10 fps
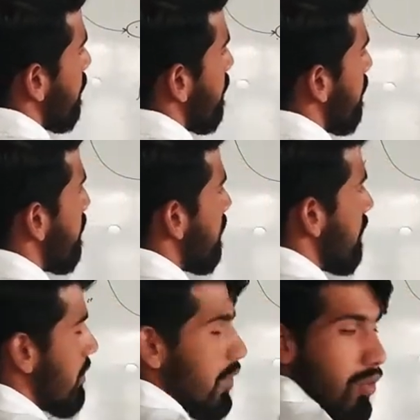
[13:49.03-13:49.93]
Okay,
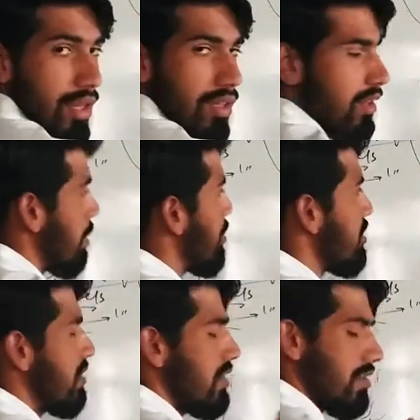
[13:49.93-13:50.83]
the person is
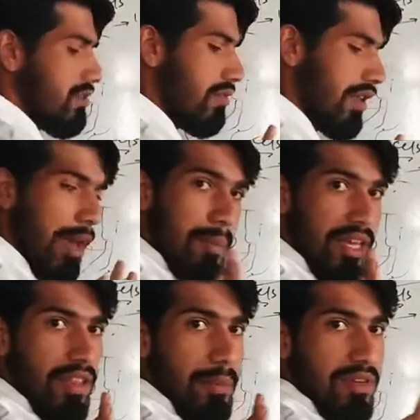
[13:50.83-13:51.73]
happy, the person
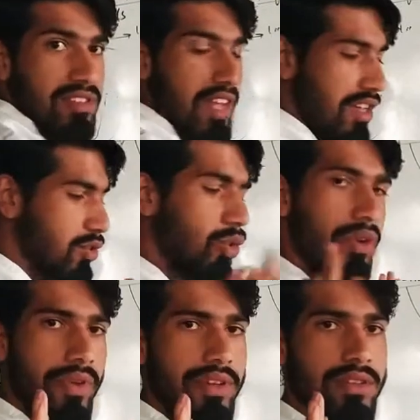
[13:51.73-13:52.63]
has no infection, the
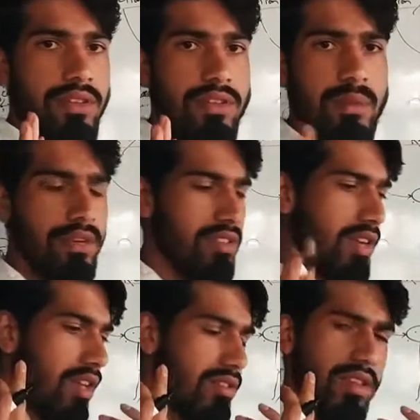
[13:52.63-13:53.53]
person has
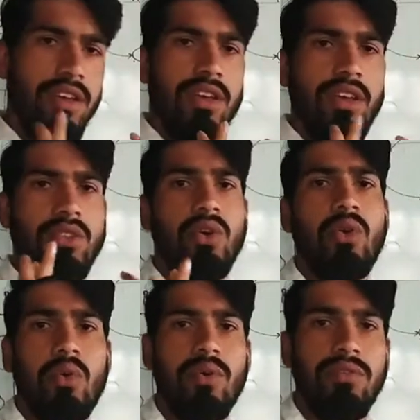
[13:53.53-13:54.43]
no
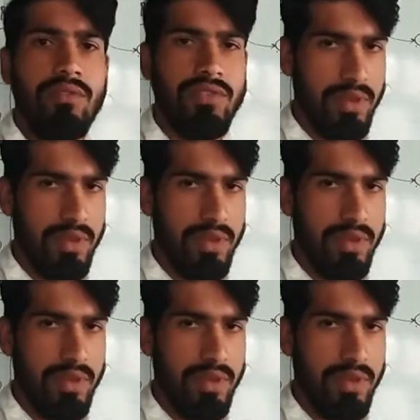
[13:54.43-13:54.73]
symptoms.